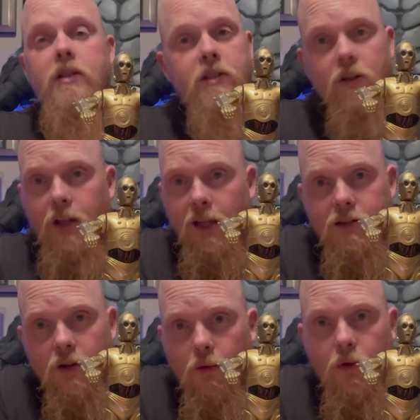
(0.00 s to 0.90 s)
still like
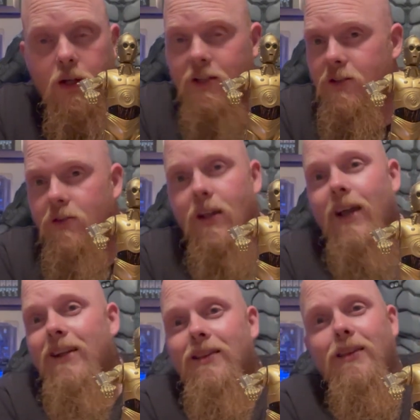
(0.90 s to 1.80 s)
Star Wars. I still
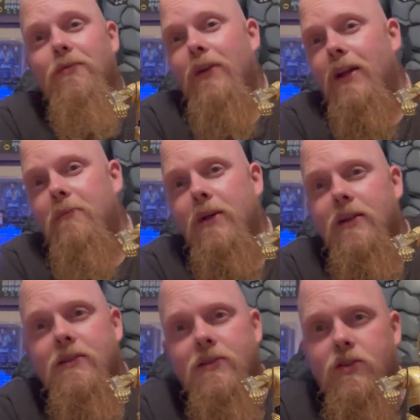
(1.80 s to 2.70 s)
like the Phantom
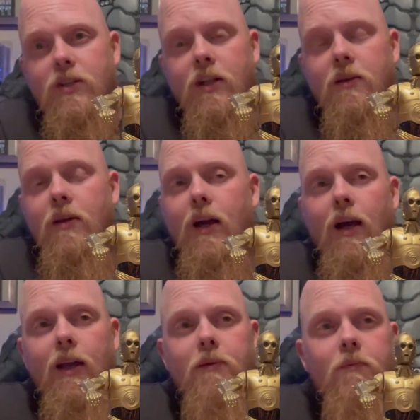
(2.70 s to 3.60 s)
Menace and shit.
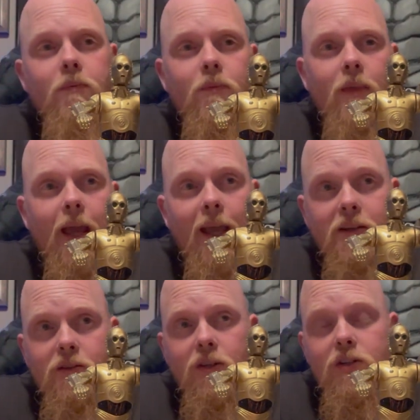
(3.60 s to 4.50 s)
I
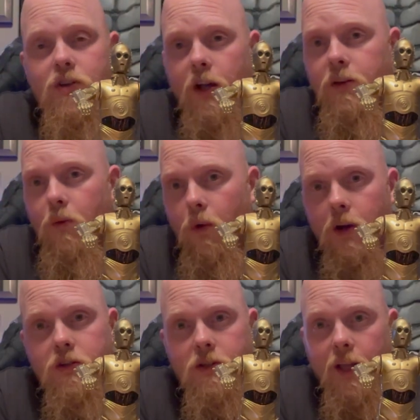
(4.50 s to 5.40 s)
actually tried to
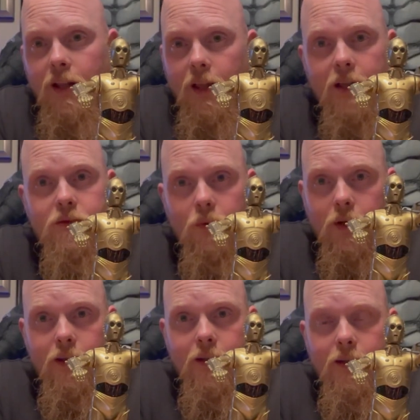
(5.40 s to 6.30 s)
watch that last
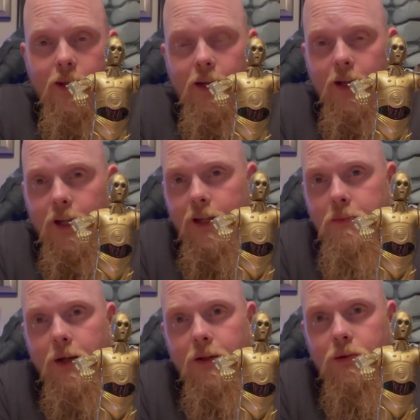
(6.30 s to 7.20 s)
week, and I got
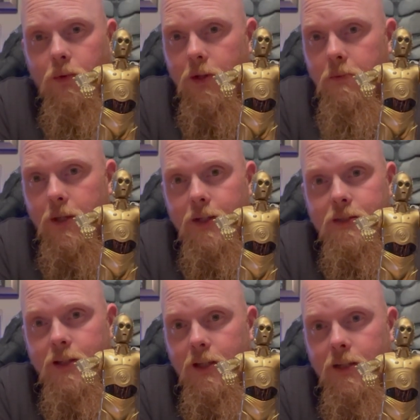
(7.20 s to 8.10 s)
about 20 minutes
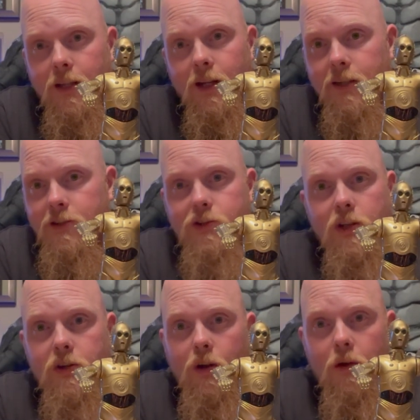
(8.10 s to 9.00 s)
in, and I just shut
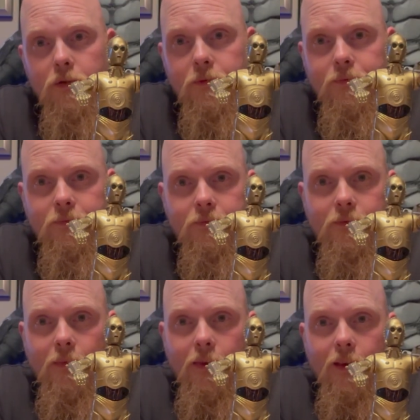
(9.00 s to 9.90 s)
it off.
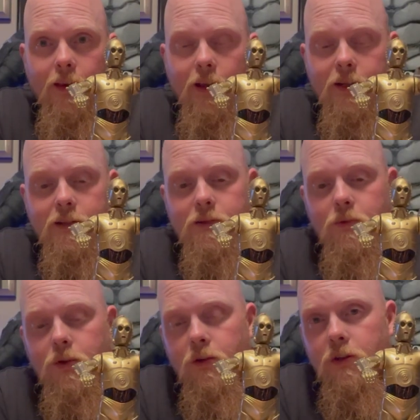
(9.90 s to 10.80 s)
I just
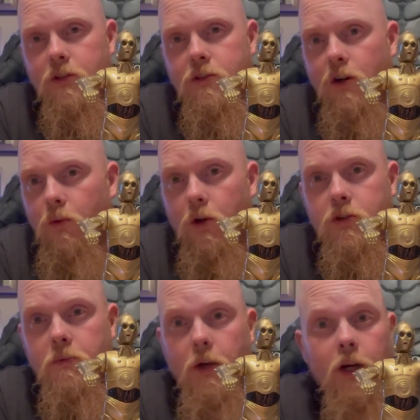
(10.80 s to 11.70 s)
went on and started
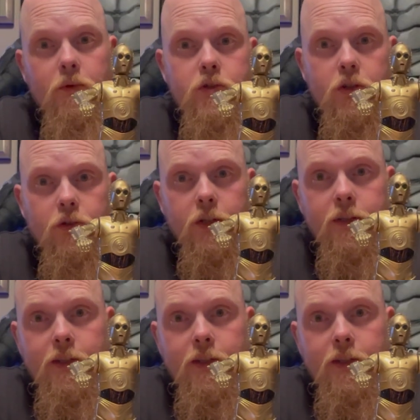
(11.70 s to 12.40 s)
watching Married with Children.